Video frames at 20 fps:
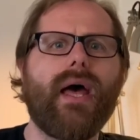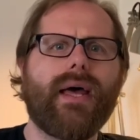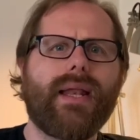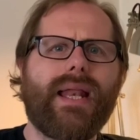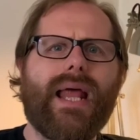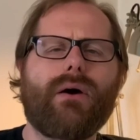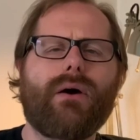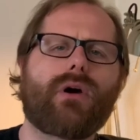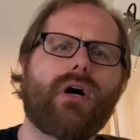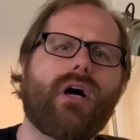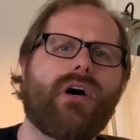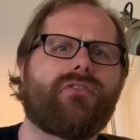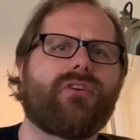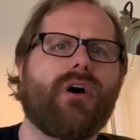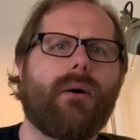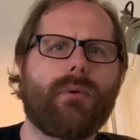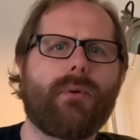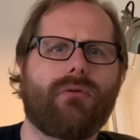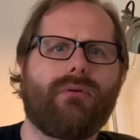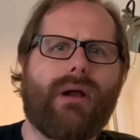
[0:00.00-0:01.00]
Now guys,
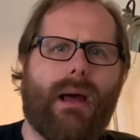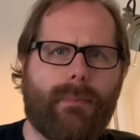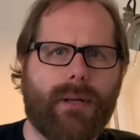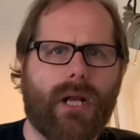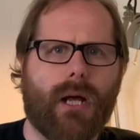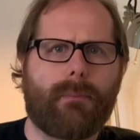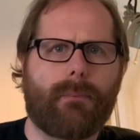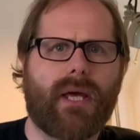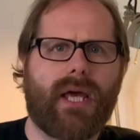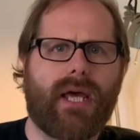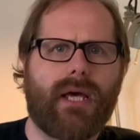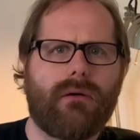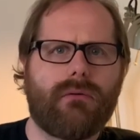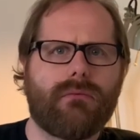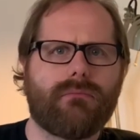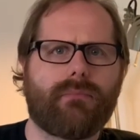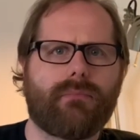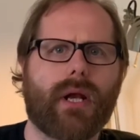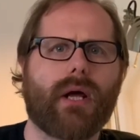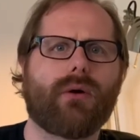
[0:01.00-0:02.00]
I'm going to wrap it up here,
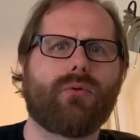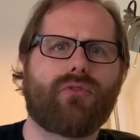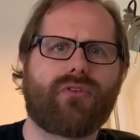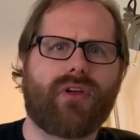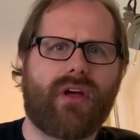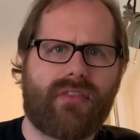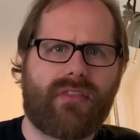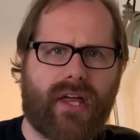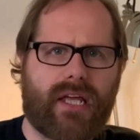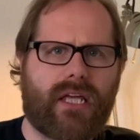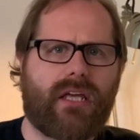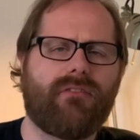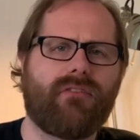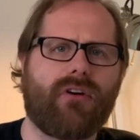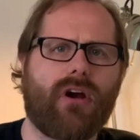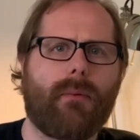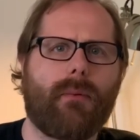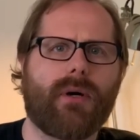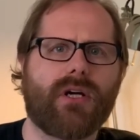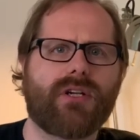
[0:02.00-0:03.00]
but I will say thank you
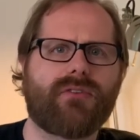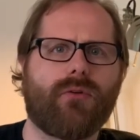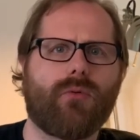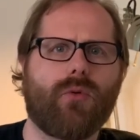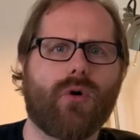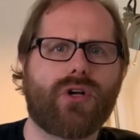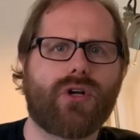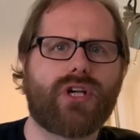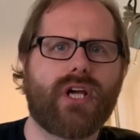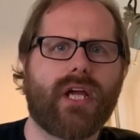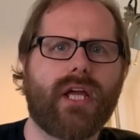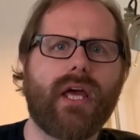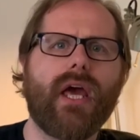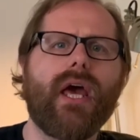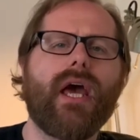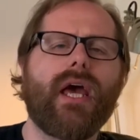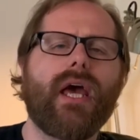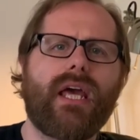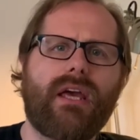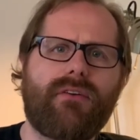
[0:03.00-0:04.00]
very much for watching.
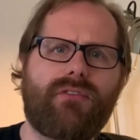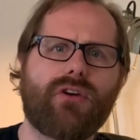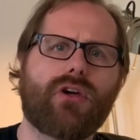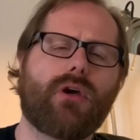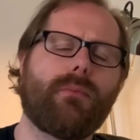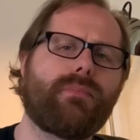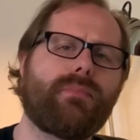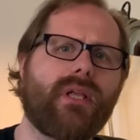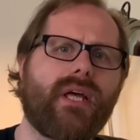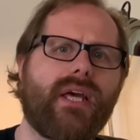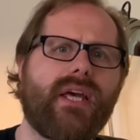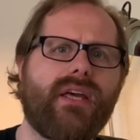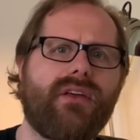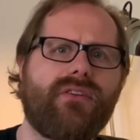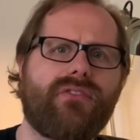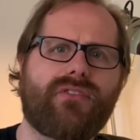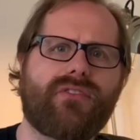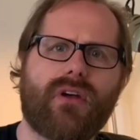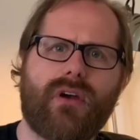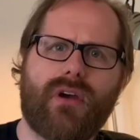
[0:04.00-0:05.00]
If you could
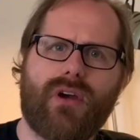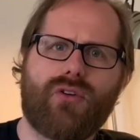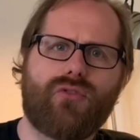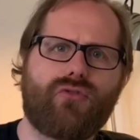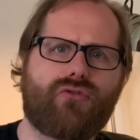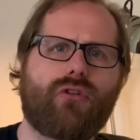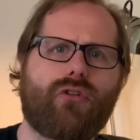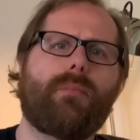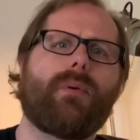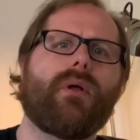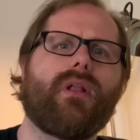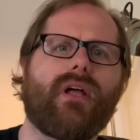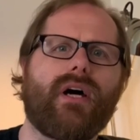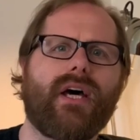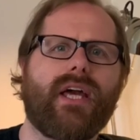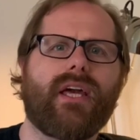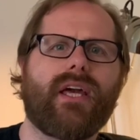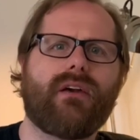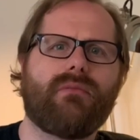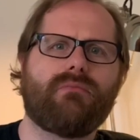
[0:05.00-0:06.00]
please drop a
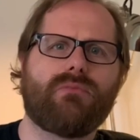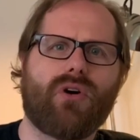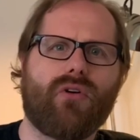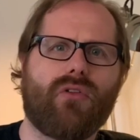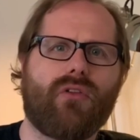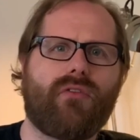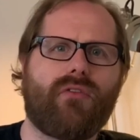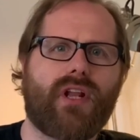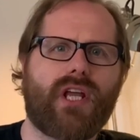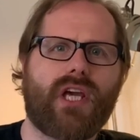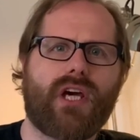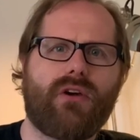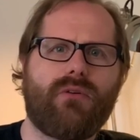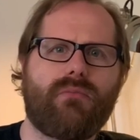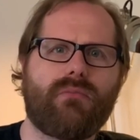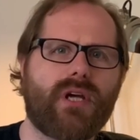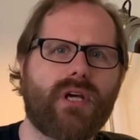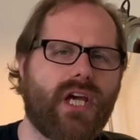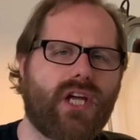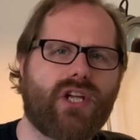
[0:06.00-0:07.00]
like on the video,
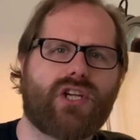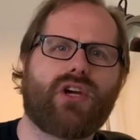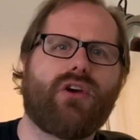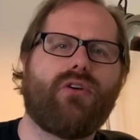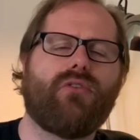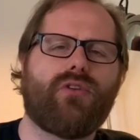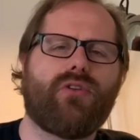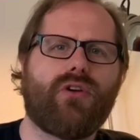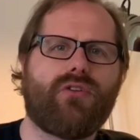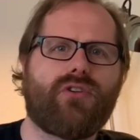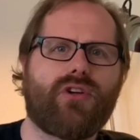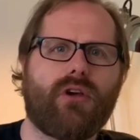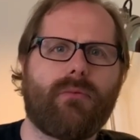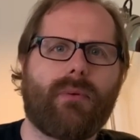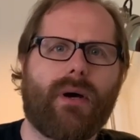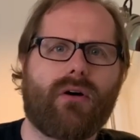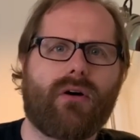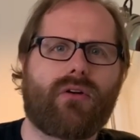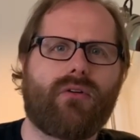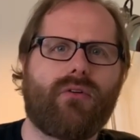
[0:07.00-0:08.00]
it shows YouTube
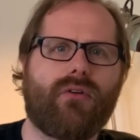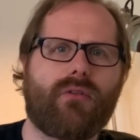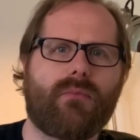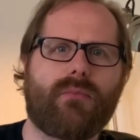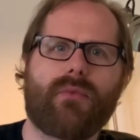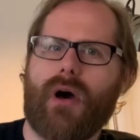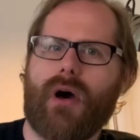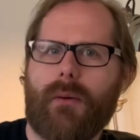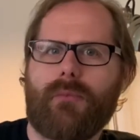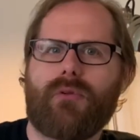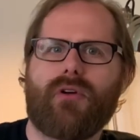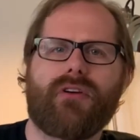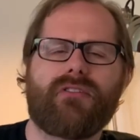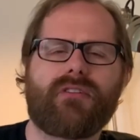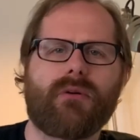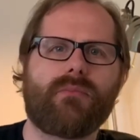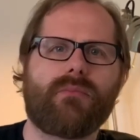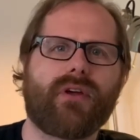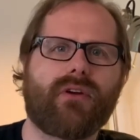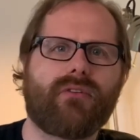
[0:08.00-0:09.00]
algorithm that I'm doing
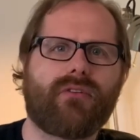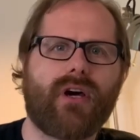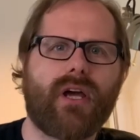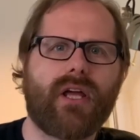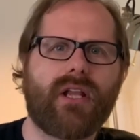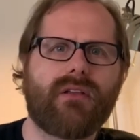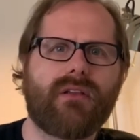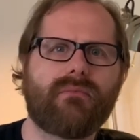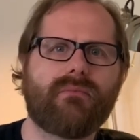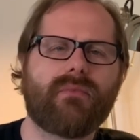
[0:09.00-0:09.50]
something right.